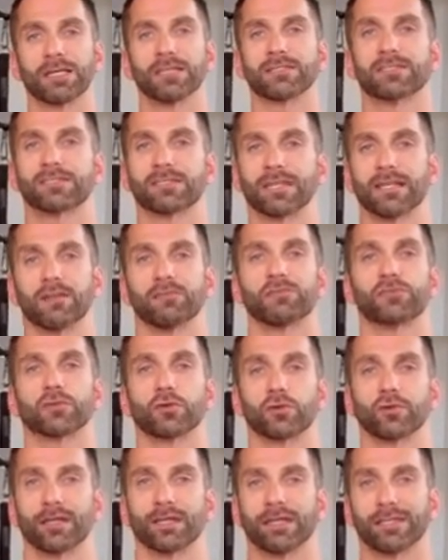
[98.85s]
instead of
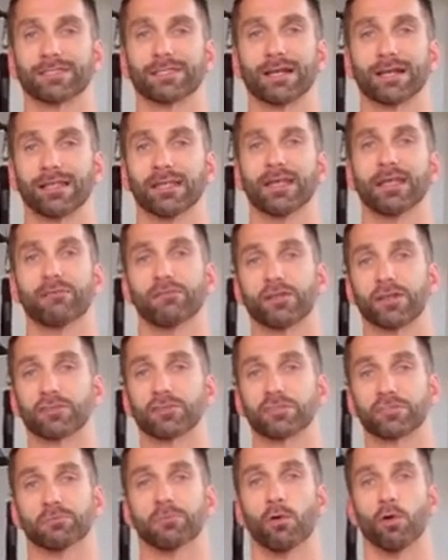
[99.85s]
shortening and tightening the hip
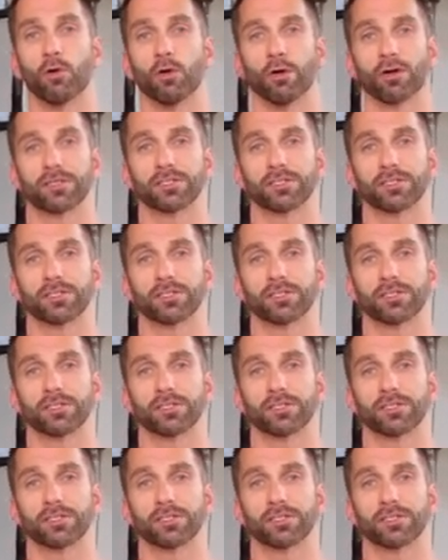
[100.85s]
flexors more.